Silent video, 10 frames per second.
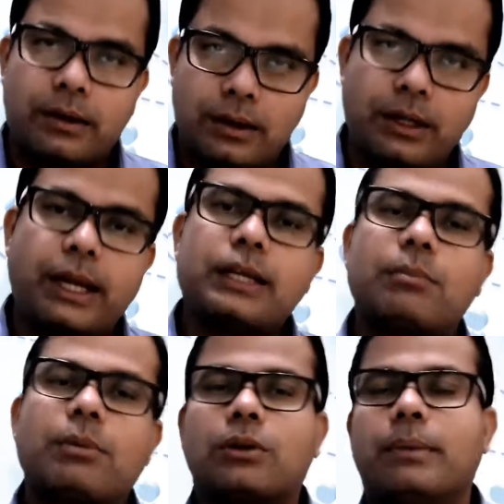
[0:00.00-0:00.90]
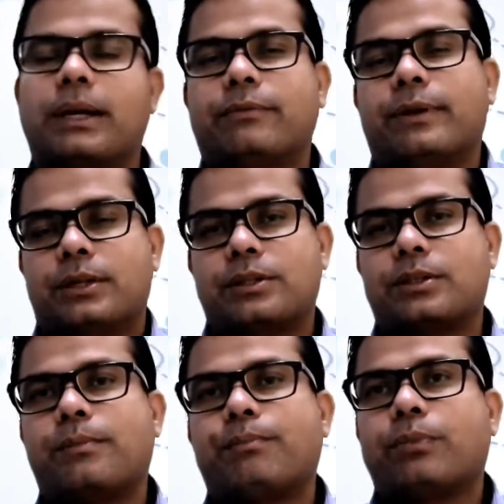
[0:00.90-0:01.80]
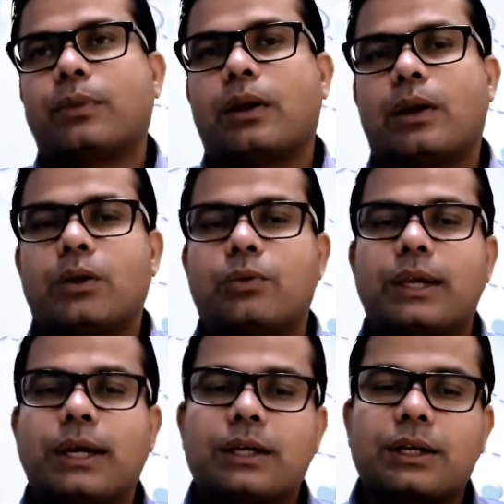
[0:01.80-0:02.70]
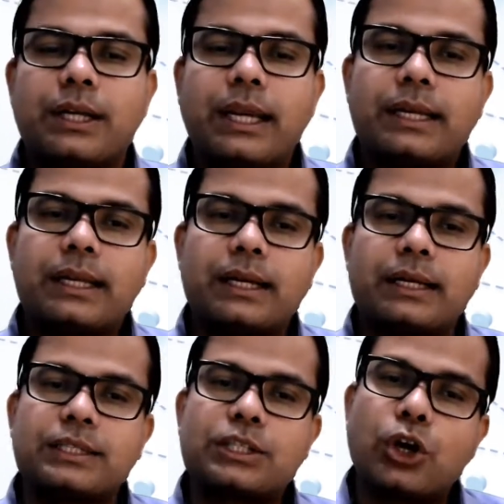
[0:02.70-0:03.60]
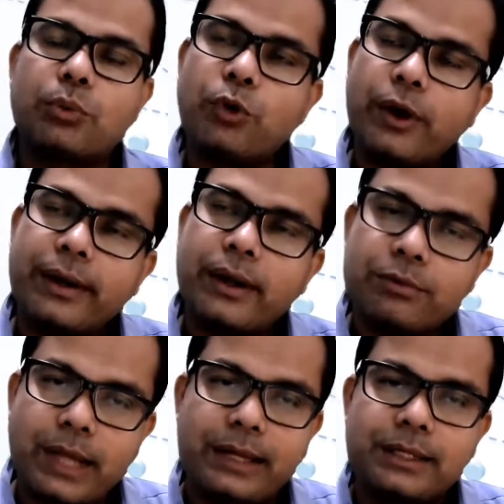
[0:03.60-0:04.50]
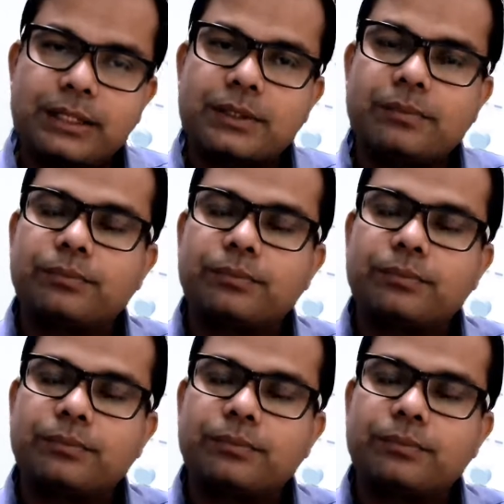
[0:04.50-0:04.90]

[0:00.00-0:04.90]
great amount of benefits. We can create a reservoir of talent.